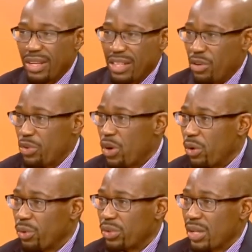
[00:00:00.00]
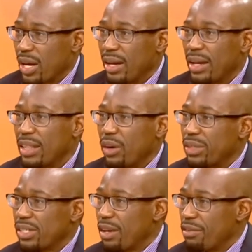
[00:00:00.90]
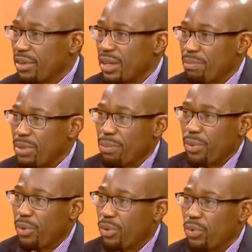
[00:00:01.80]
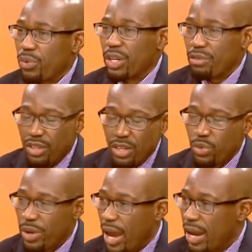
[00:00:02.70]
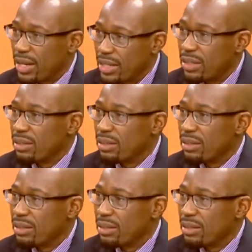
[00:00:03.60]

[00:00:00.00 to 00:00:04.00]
they don't know, because they're only saving people who live in the UK